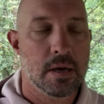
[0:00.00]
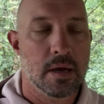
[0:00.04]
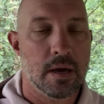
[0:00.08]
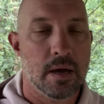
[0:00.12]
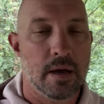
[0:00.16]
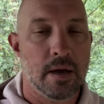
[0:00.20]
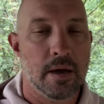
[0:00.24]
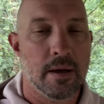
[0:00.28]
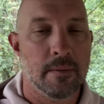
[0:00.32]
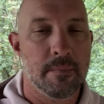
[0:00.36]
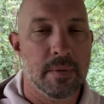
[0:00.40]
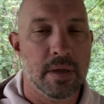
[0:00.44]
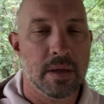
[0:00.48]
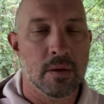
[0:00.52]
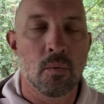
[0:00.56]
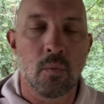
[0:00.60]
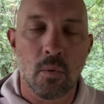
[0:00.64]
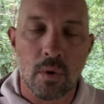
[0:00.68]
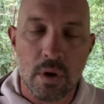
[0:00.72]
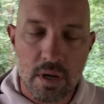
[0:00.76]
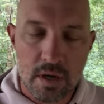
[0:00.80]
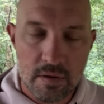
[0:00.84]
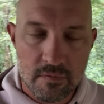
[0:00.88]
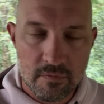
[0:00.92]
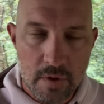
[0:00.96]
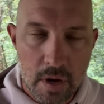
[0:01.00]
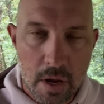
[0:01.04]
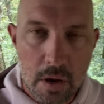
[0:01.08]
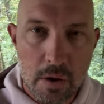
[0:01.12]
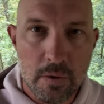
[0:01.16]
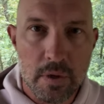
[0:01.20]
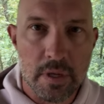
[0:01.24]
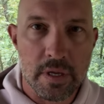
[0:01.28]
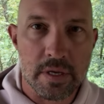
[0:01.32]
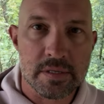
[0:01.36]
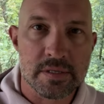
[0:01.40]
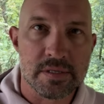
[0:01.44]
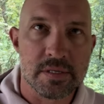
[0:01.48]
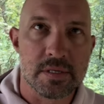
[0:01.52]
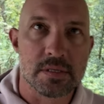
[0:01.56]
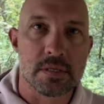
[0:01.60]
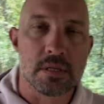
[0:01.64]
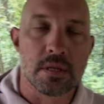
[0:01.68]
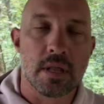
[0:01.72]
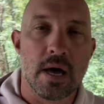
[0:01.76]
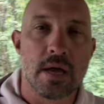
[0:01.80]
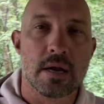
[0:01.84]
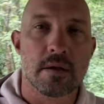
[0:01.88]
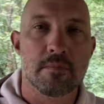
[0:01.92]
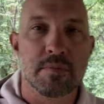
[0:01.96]
And what I've noticed is a
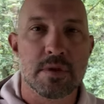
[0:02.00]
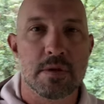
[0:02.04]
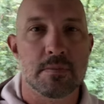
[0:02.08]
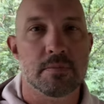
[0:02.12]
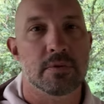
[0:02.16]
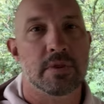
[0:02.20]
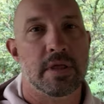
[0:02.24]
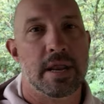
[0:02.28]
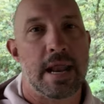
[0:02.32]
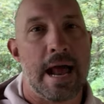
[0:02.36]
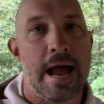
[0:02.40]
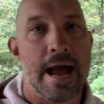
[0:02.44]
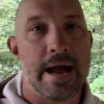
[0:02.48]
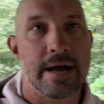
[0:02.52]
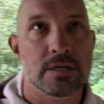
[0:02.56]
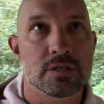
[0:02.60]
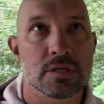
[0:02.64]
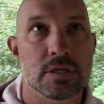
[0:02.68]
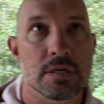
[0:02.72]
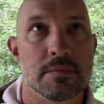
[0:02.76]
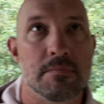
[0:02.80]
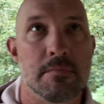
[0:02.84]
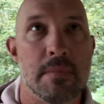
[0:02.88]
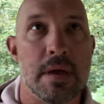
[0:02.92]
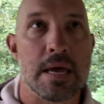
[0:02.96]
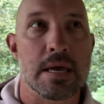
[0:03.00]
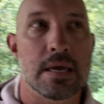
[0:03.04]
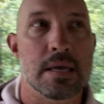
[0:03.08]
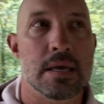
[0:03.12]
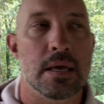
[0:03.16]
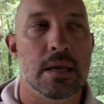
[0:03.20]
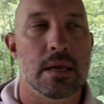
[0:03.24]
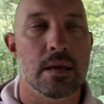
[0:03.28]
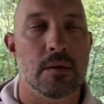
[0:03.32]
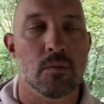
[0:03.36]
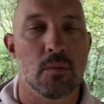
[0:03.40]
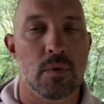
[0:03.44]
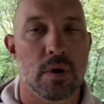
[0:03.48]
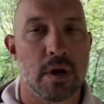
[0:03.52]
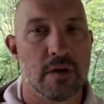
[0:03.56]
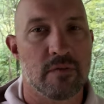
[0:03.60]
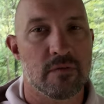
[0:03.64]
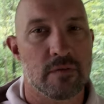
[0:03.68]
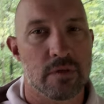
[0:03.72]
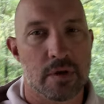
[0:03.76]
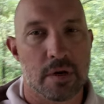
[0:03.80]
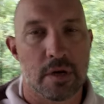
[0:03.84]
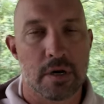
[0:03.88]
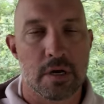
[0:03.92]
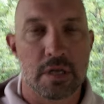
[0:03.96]
lot of people that actually make it in whatever
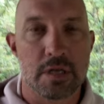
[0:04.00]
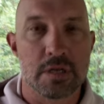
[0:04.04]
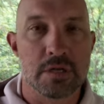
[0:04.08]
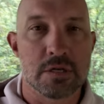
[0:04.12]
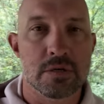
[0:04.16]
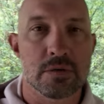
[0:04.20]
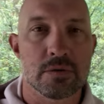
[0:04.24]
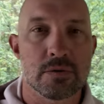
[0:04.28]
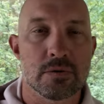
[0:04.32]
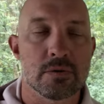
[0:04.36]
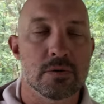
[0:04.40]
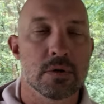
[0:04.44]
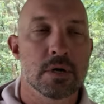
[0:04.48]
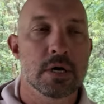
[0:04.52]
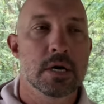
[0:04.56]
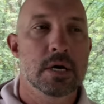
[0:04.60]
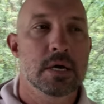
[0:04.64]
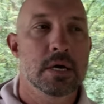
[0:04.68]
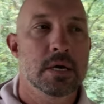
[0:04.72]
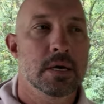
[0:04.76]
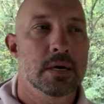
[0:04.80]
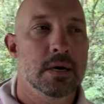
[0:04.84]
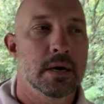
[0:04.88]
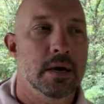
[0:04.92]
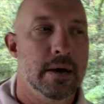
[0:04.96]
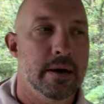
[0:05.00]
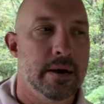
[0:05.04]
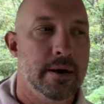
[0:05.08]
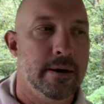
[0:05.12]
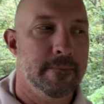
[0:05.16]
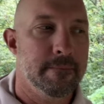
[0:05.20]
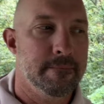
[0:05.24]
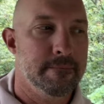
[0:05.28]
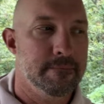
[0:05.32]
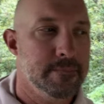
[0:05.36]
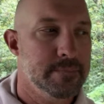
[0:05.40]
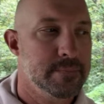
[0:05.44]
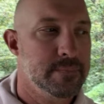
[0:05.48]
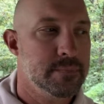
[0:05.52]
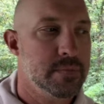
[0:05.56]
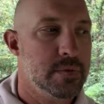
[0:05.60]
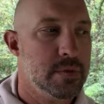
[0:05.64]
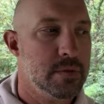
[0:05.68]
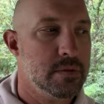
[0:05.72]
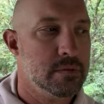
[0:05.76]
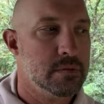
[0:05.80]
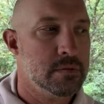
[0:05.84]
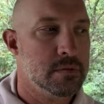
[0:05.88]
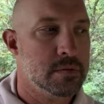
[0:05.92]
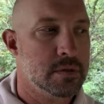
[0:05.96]
they're gonna do,
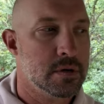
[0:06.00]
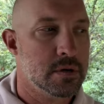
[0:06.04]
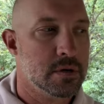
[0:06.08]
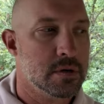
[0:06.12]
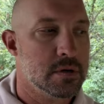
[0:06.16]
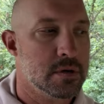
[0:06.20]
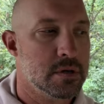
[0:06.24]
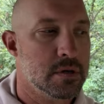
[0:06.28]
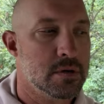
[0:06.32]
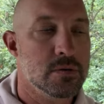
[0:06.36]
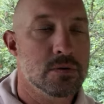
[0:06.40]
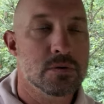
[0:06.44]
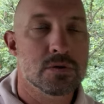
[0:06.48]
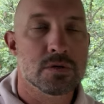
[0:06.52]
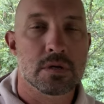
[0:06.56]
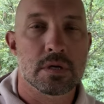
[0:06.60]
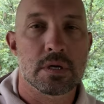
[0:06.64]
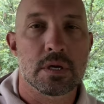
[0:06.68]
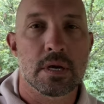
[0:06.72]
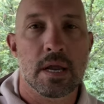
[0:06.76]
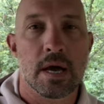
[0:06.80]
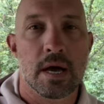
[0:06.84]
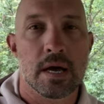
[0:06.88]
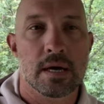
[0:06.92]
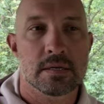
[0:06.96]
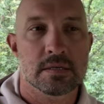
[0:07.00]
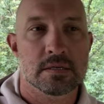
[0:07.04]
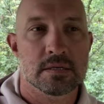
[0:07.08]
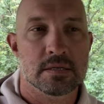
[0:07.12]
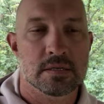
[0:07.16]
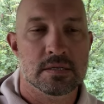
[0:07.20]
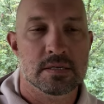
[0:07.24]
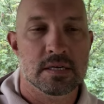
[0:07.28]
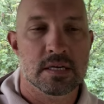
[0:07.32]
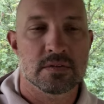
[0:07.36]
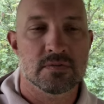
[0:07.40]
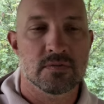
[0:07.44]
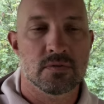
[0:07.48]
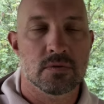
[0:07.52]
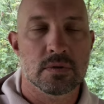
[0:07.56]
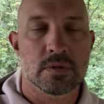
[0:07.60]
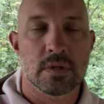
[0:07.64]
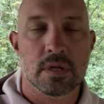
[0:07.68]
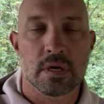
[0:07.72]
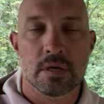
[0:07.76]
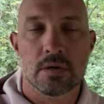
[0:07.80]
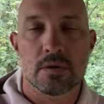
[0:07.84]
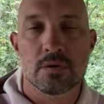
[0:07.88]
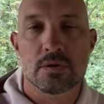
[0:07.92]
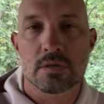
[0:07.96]
they're usually not successful and they
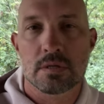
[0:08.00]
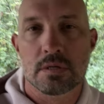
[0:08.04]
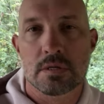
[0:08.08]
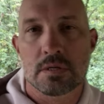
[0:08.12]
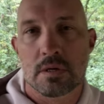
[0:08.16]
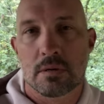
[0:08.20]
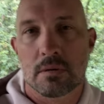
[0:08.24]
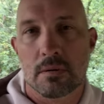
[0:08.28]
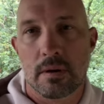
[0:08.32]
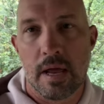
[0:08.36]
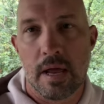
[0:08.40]
usually don't